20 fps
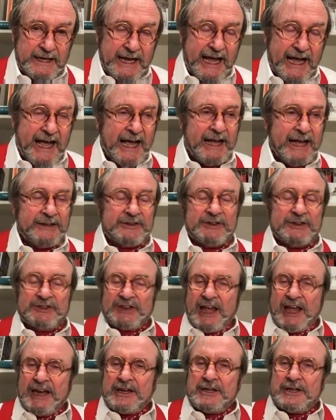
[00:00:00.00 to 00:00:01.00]
And it's
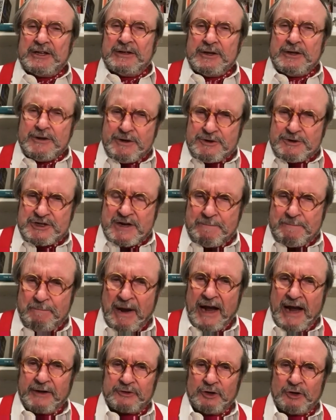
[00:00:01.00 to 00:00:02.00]
had a huge
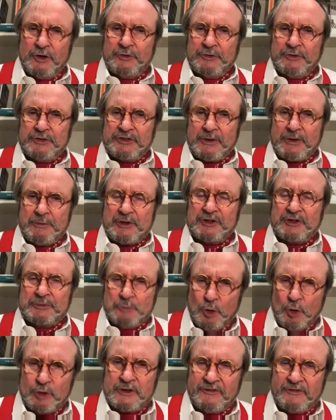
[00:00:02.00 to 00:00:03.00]
impact on some of the
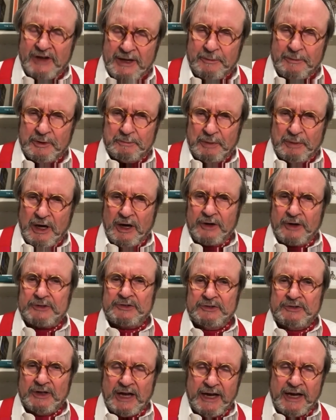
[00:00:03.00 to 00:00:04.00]
small development parks
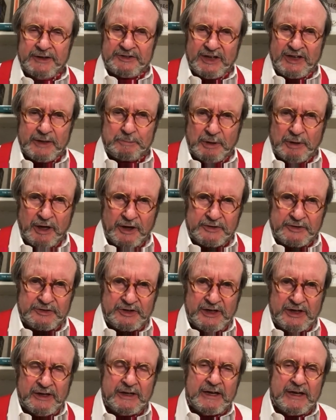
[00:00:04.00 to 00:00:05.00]
and the high tech parks
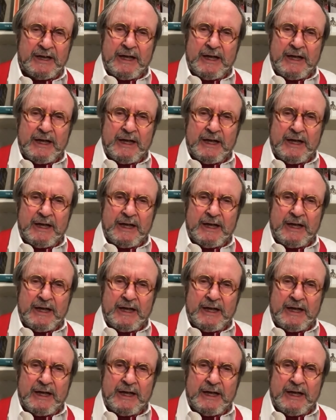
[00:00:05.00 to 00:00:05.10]
there,